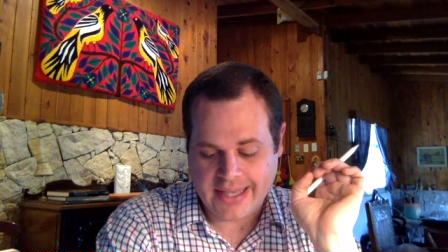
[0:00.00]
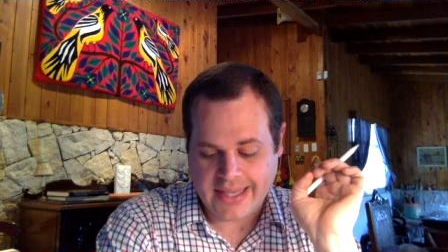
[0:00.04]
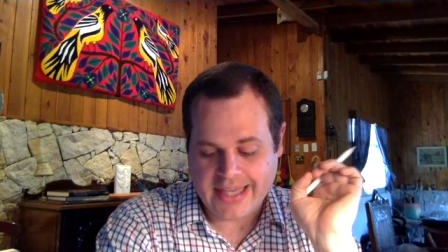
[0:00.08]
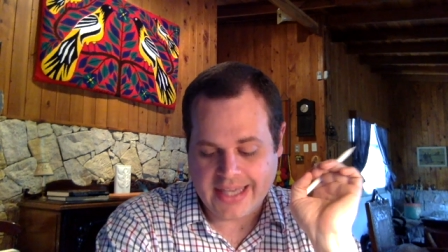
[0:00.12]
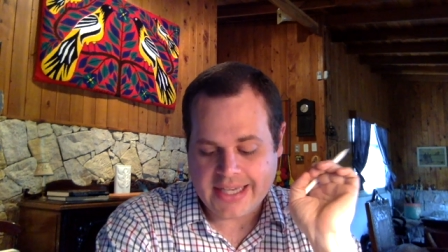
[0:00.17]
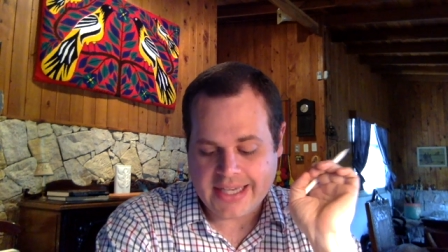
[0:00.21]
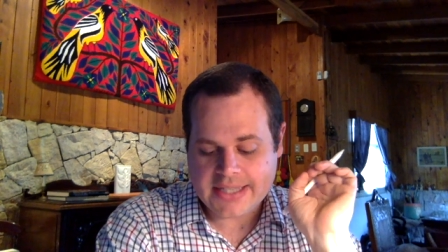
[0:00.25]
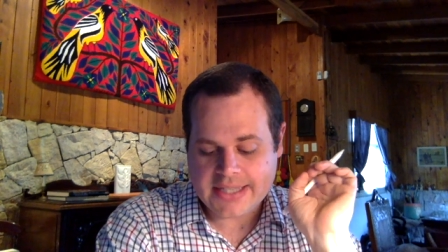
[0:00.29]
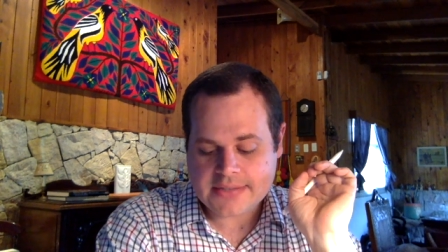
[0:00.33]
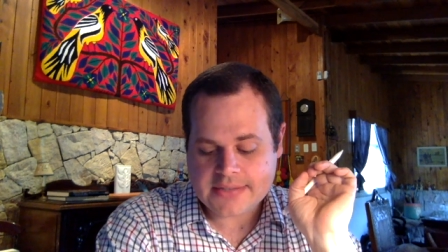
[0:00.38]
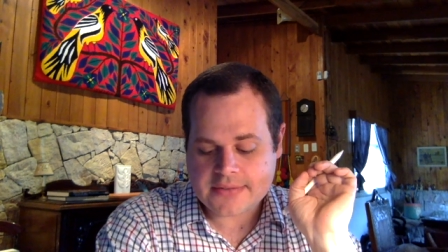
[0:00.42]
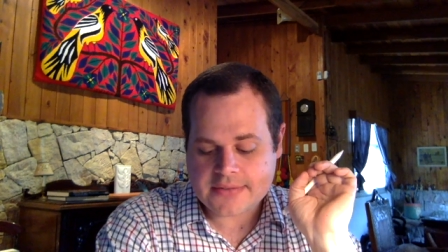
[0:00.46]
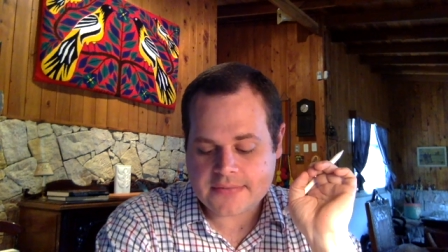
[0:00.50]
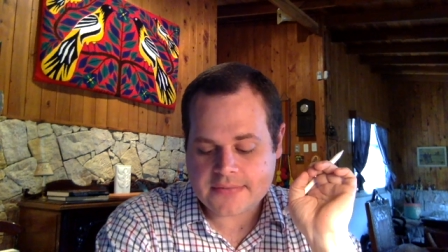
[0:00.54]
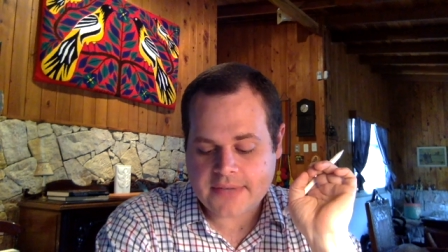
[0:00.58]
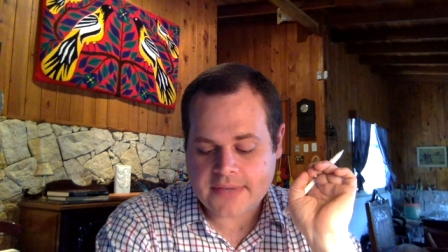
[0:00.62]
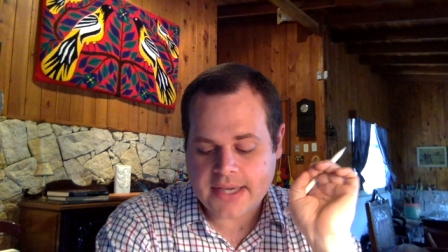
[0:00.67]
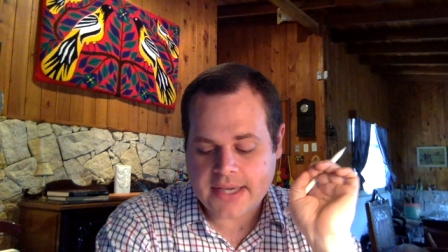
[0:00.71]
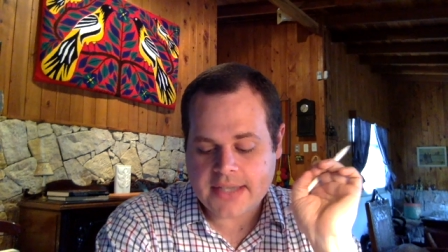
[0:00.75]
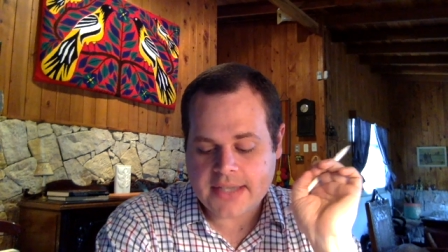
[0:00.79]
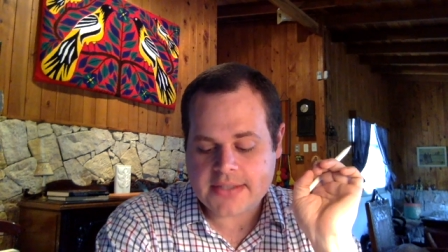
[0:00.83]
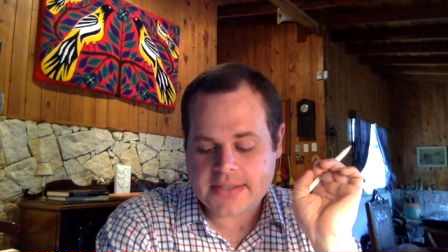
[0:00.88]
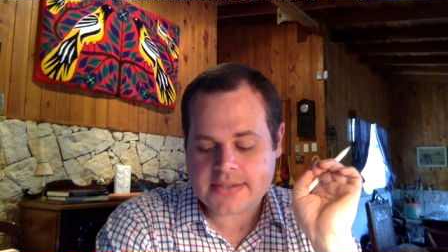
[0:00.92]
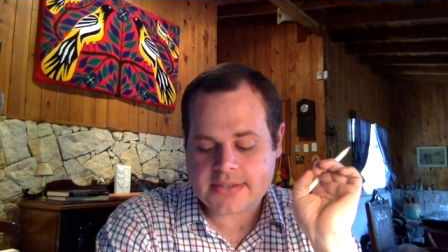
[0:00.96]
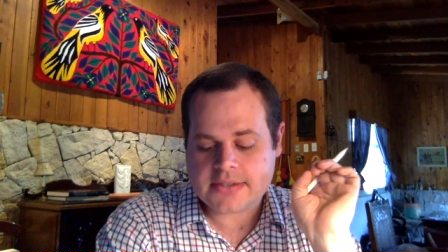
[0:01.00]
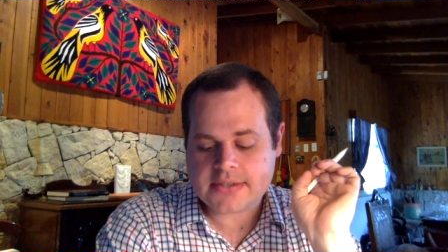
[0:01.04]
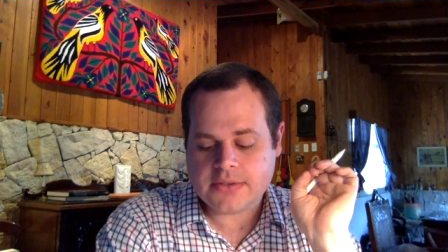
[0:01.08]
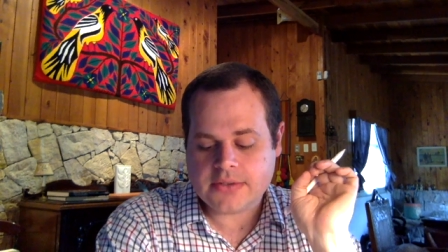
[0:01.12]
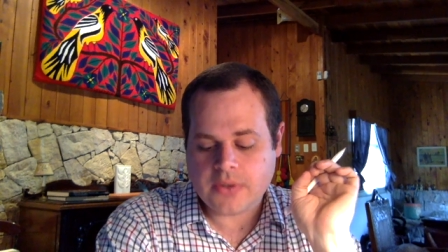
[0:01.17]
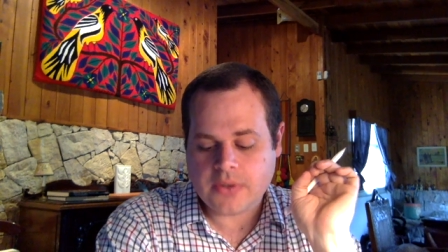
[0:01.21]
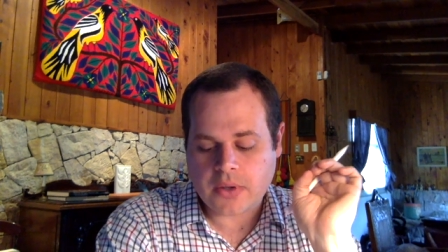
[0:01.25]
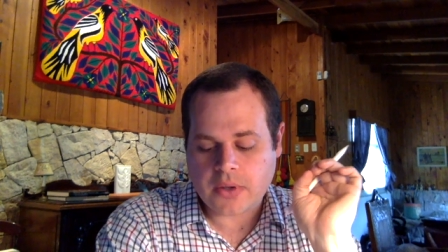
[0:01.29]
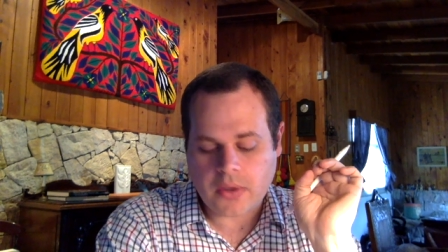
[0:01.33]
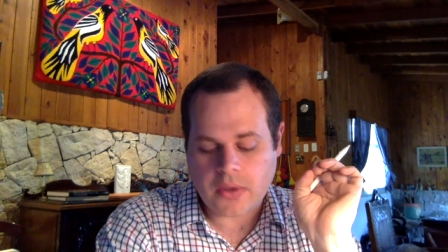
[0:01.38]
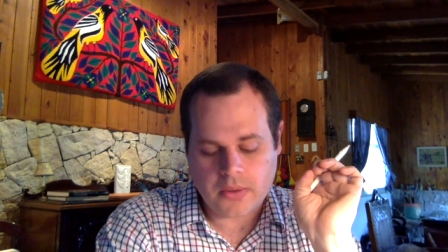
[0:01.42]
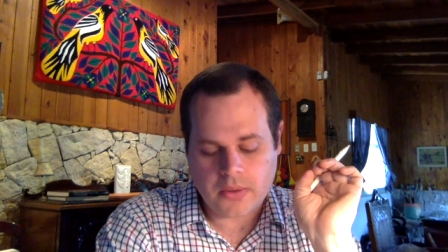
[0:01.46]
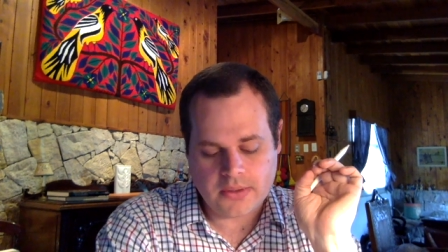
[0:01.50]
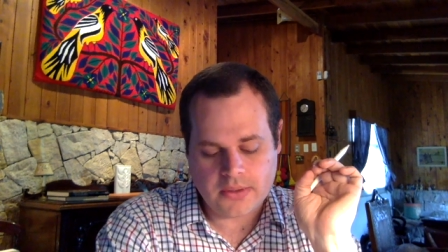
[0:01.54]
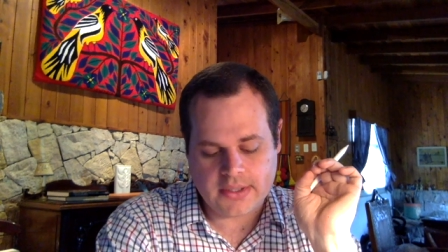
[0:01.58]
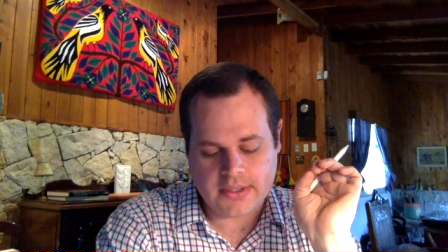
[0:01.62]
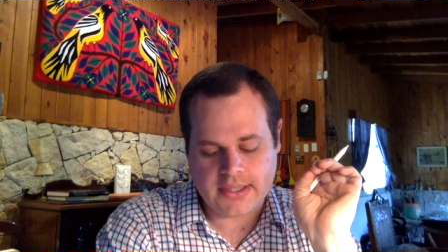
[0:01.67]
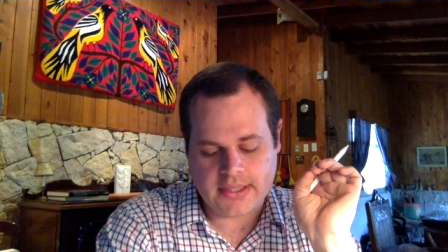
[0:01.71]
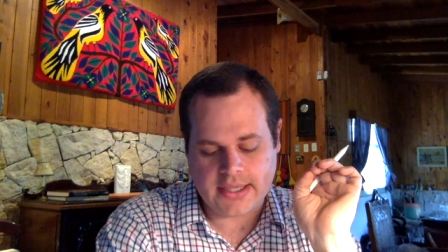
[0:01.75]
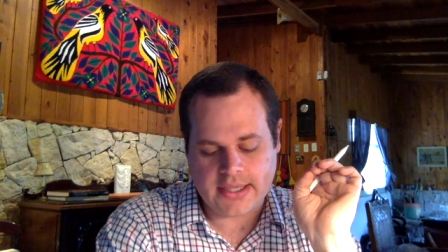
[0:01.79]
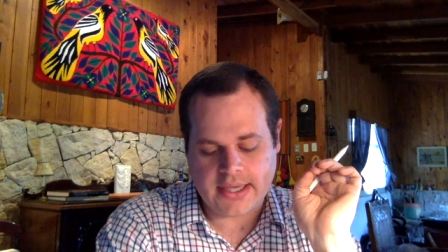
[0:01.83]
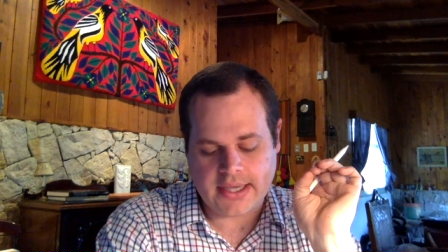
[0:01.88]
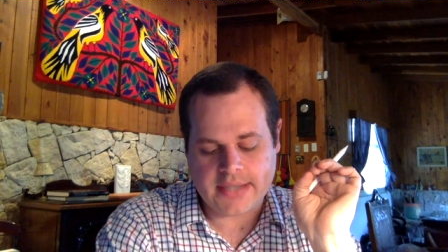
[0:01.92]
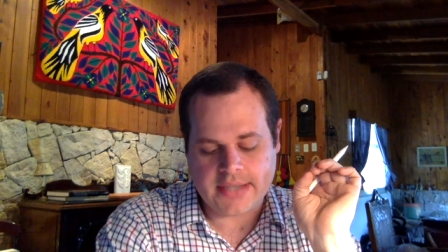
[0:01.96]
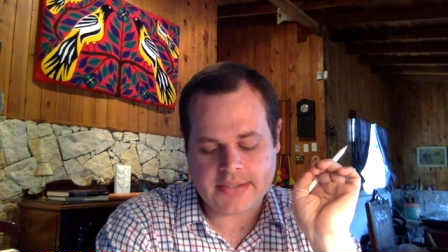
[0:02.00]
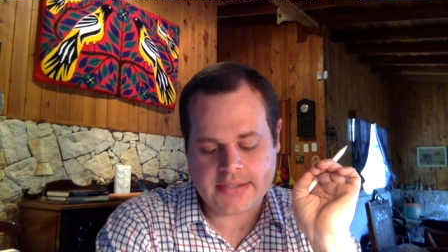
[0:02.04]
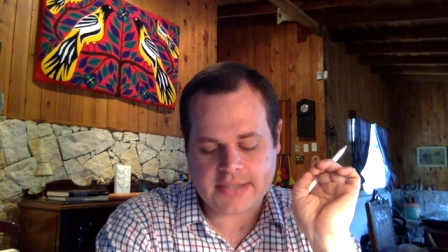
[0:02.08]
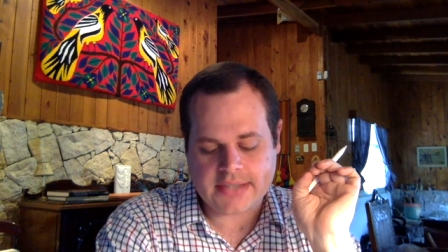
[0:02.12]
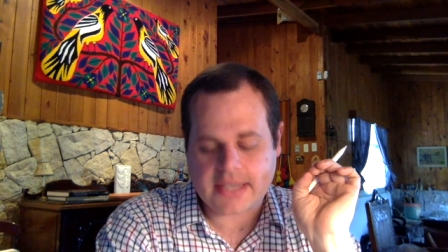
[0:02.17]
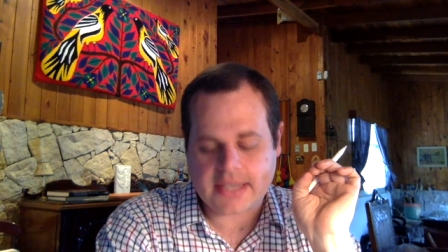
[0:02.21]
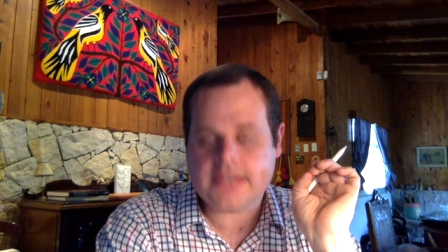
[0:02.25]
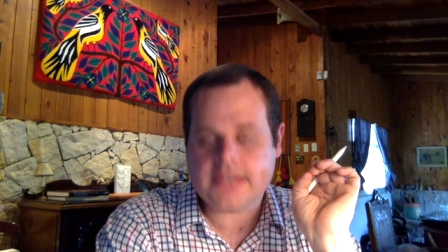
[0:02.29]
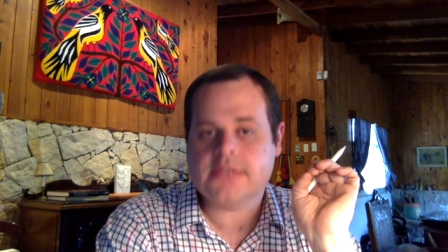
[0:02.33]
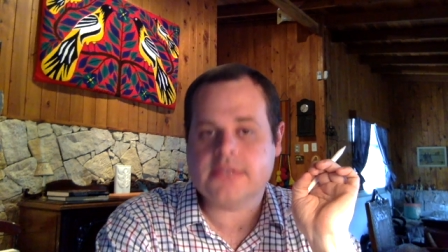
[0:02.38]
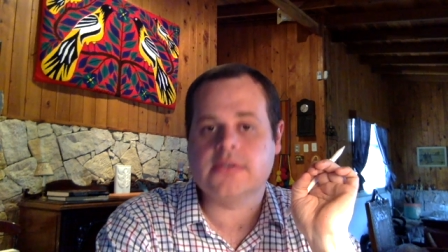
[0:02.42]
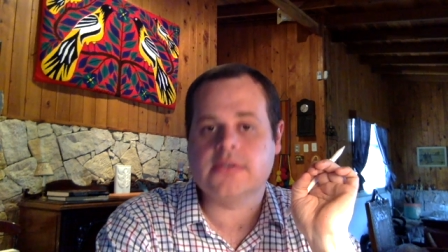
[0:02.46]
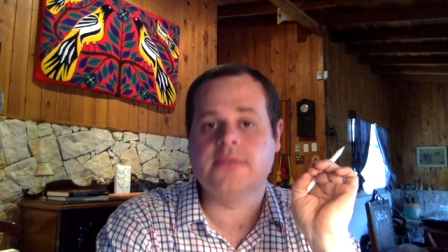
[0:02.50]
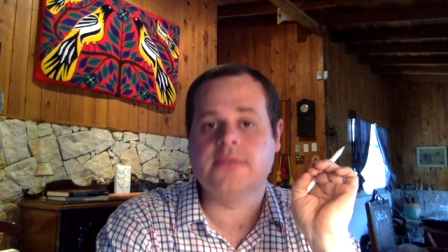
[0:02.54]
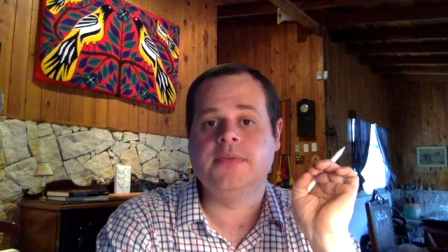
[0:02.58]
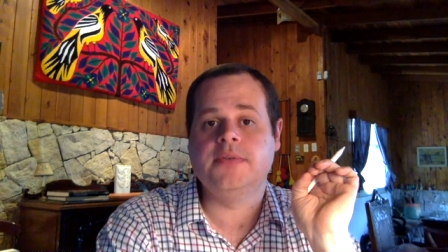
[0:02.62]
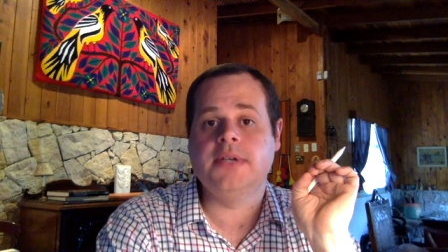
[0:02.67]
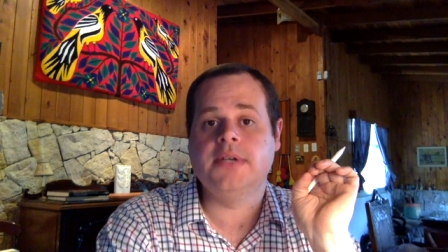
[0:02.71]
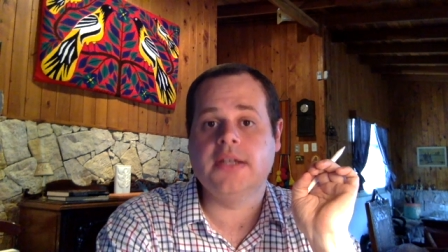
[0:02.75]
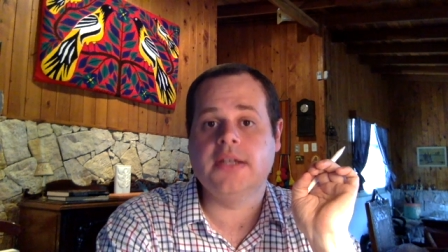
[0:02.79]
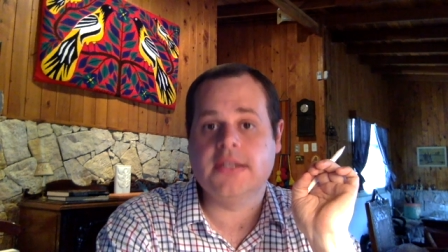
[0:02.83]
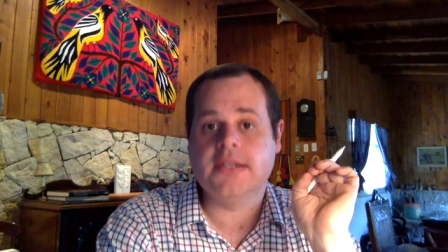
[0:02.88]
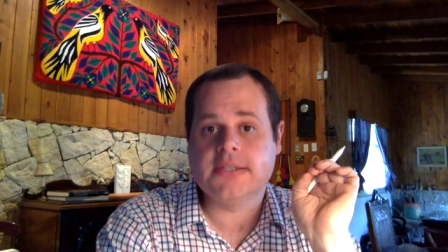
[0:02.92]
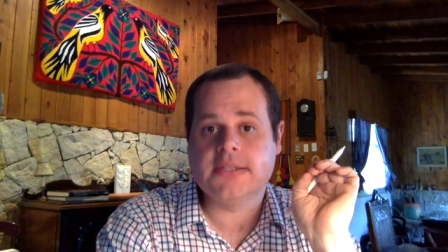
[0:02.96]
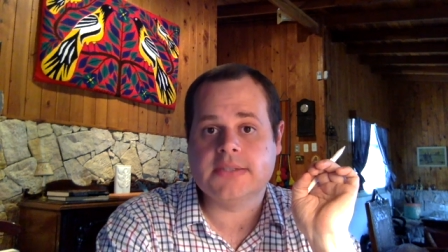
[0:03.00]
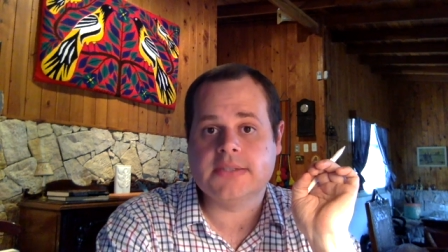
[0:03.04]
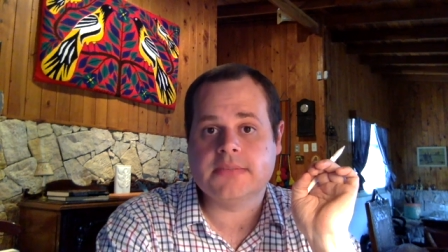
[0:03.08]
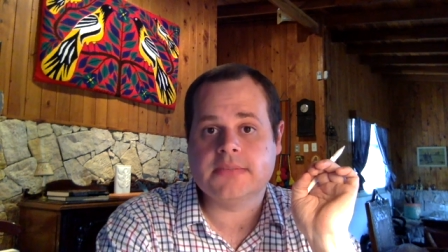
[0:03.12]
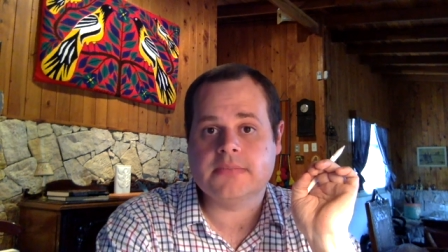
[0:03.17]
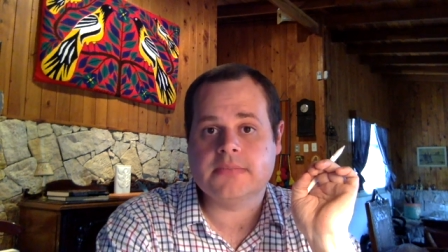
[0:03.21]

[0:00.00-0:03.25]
It conveys not only a sense of realism,